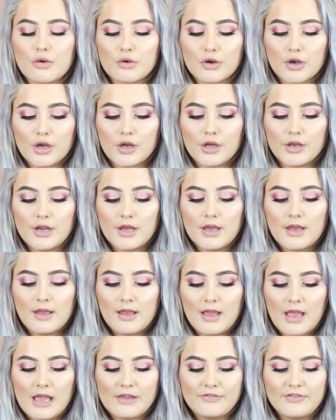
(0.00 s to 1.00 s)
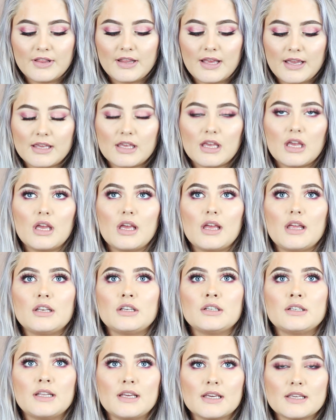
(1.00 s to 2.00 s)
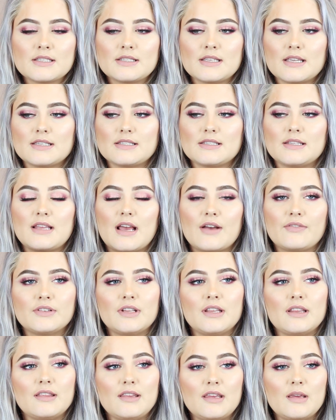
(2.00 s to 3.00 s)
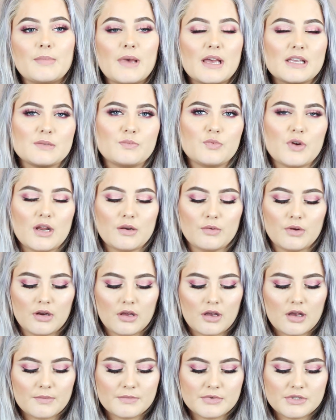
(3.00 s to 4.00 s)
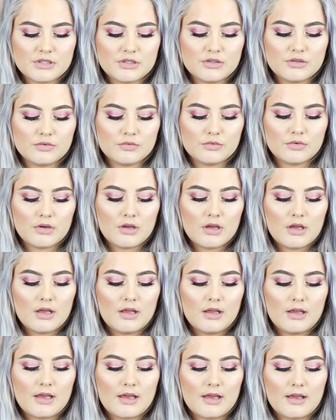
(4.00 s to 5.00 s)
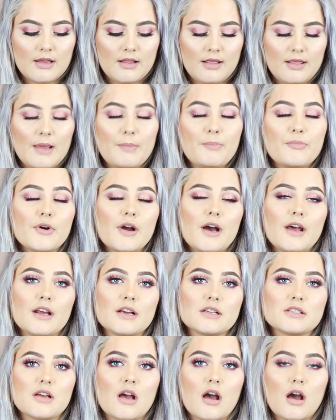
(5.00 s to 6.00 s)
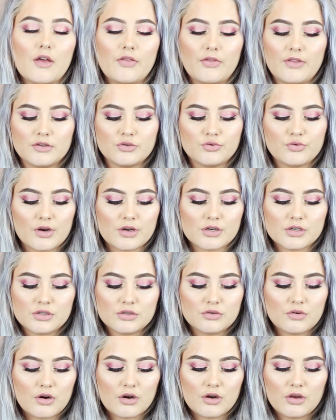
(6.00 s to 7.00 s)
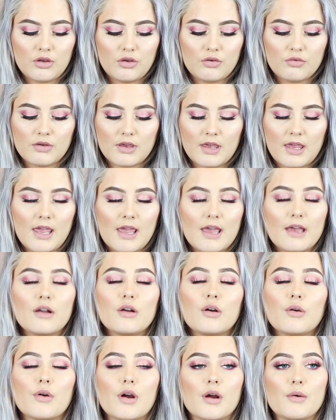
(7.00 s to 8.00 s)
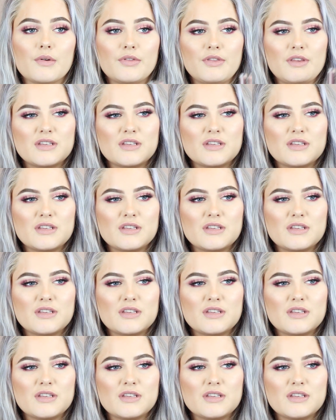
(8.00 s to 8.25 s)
good. I feel like NYX is definitely the best brand when it comes to lip products on the drugstore. You can't go wrong with